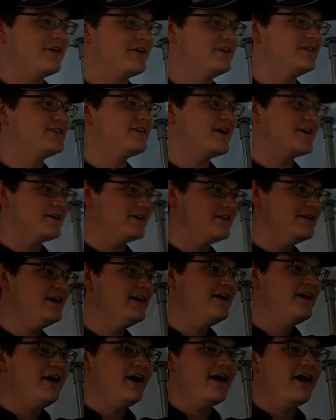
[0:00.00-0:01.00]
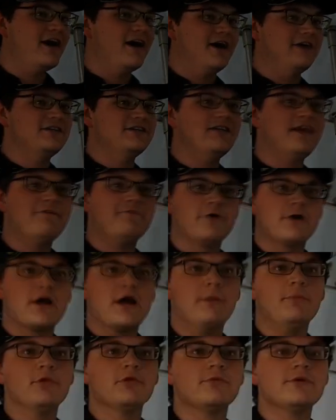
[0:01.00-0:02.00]
Kentucky. Did that for a
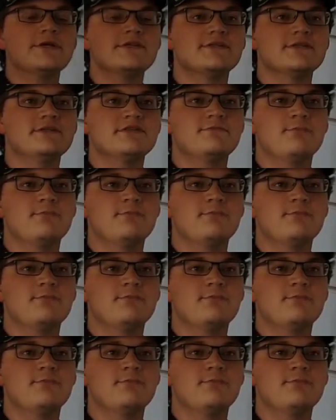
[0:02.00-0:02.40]
couple of reasons.